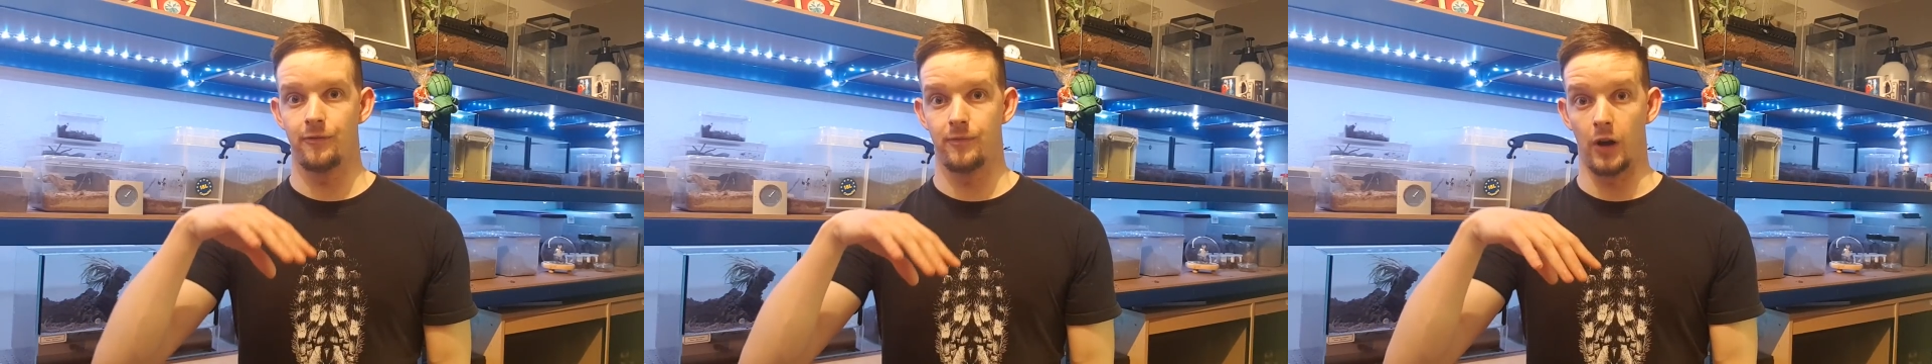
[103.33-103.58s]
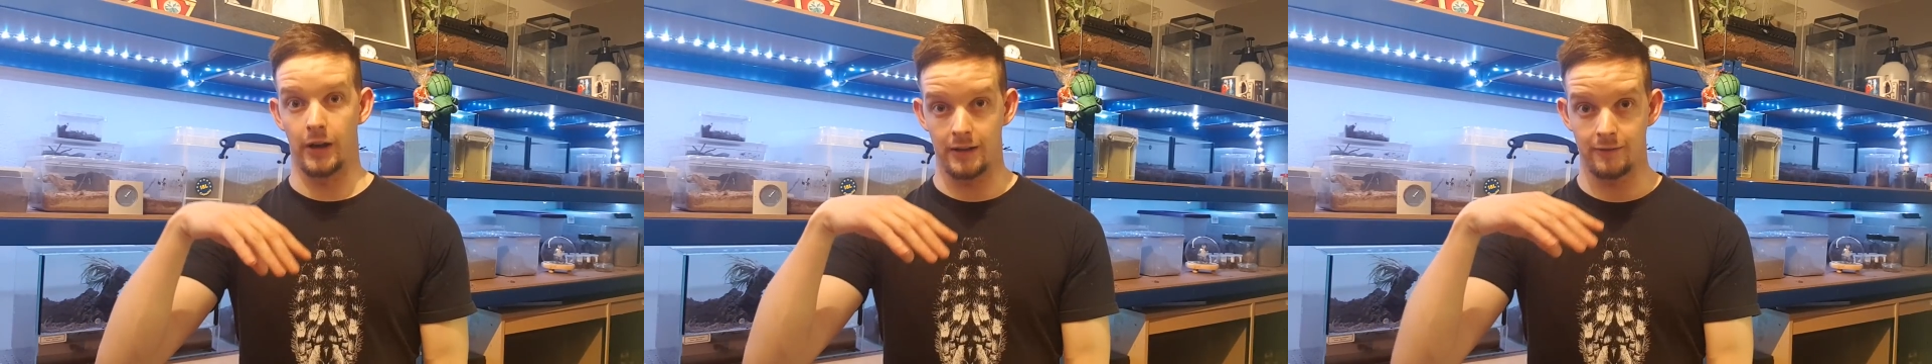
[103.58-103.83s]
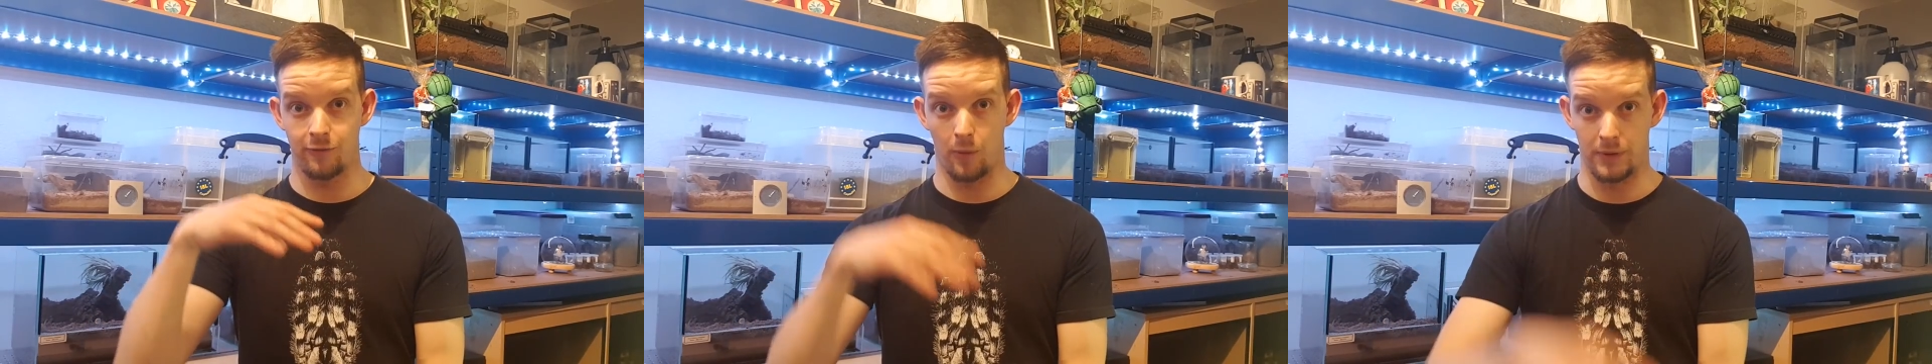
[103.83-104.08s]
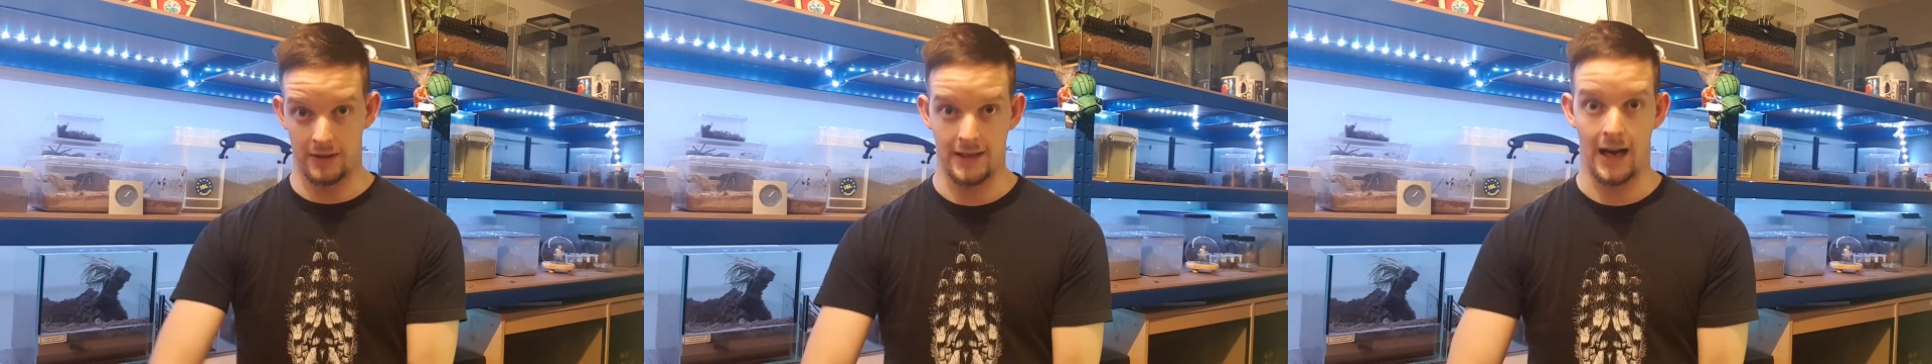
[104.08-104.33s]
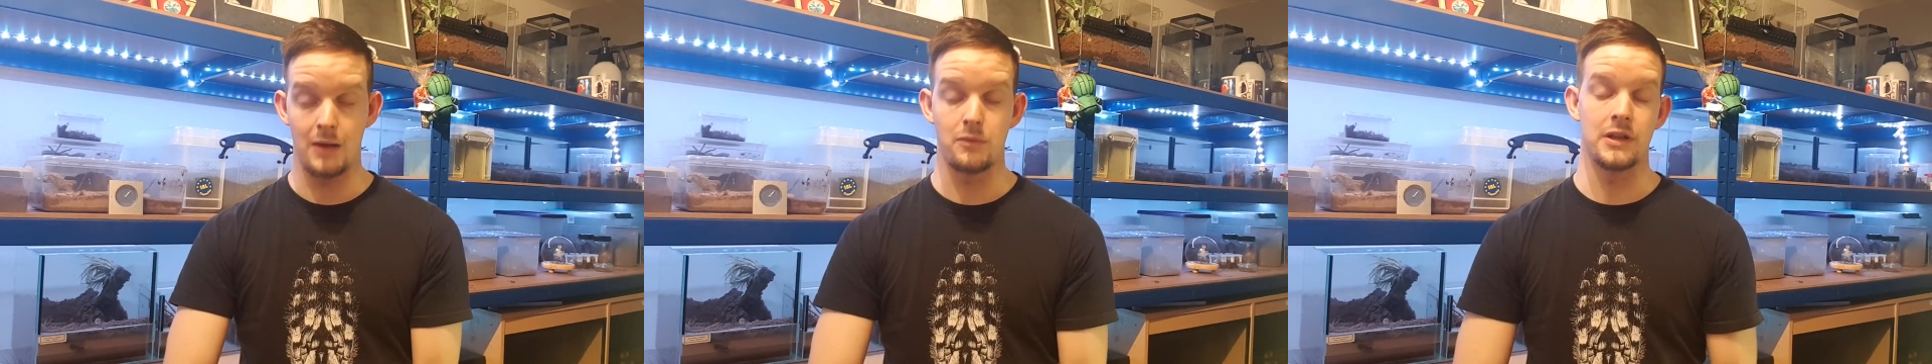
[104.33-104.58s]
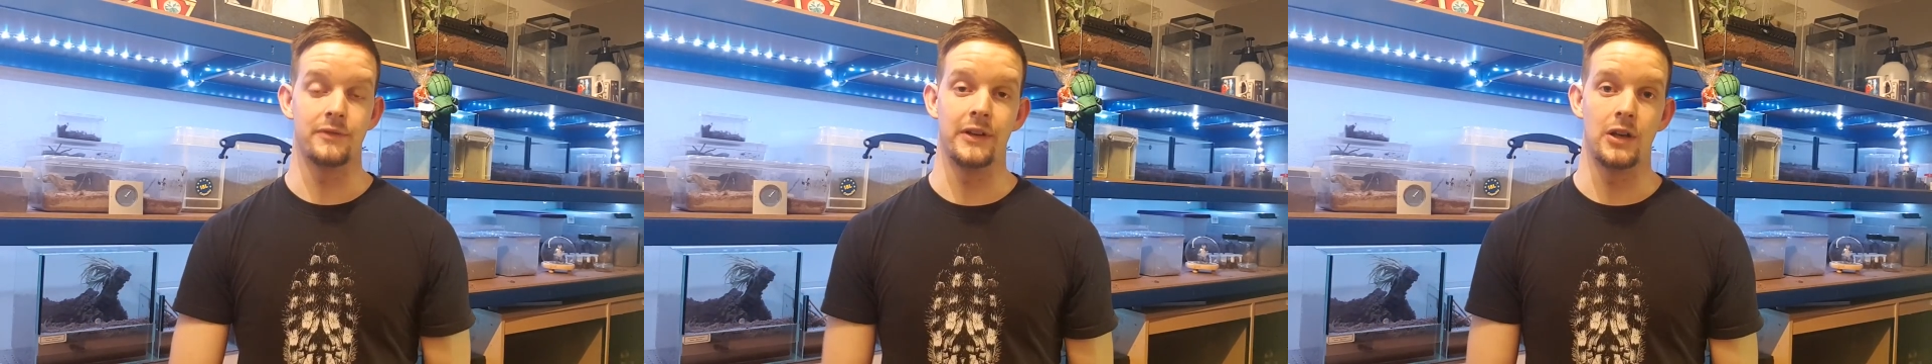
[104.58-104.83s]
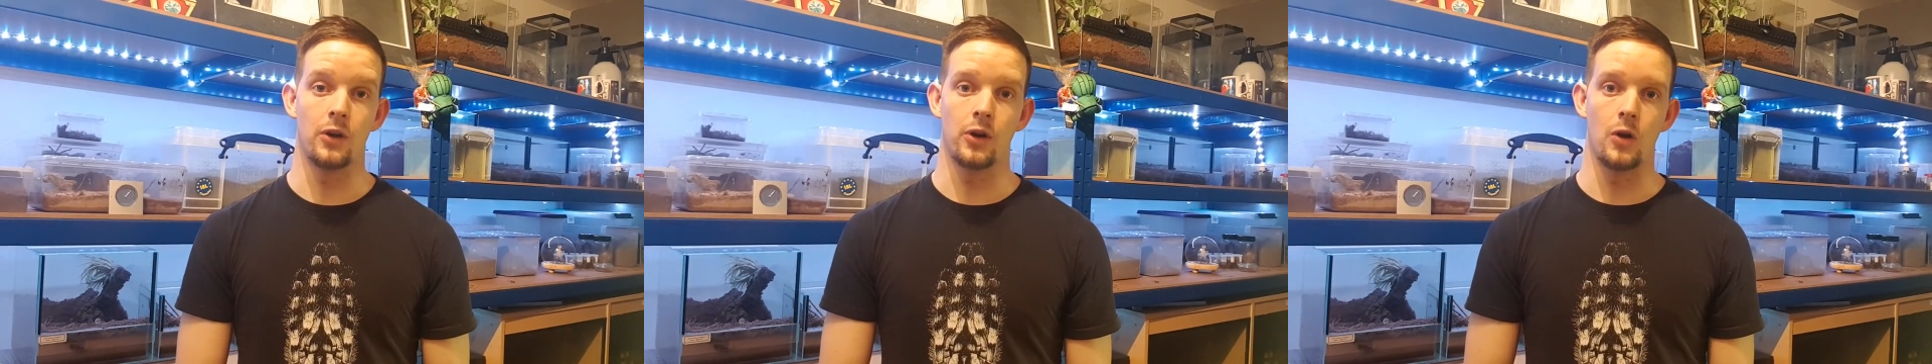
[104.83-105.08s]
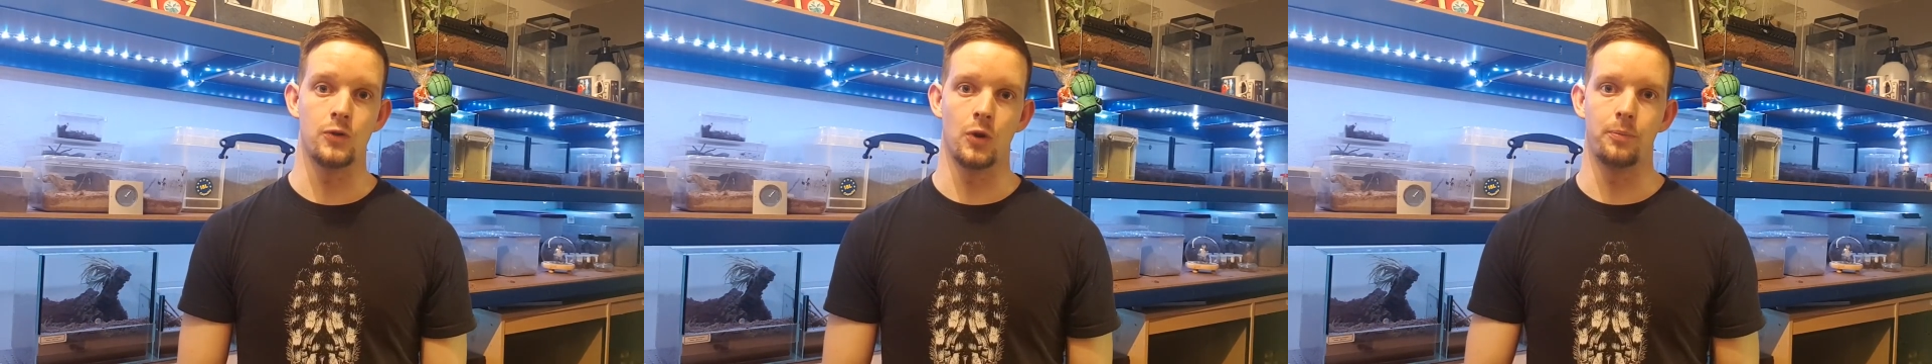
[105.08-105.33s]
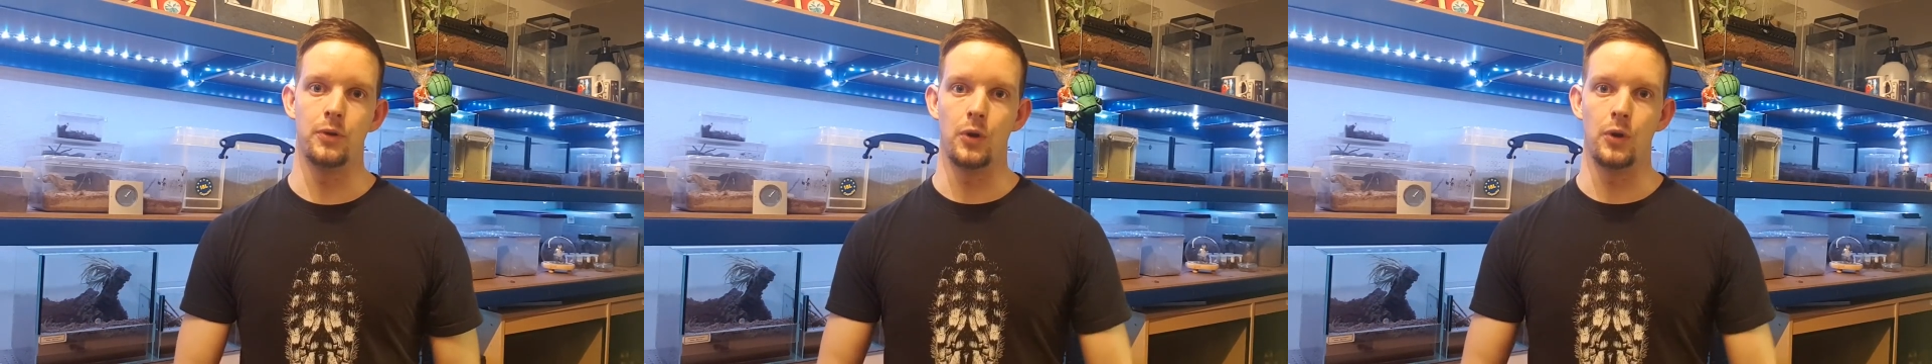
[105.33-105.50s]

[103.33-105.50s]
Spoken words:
like from today when this video goes up,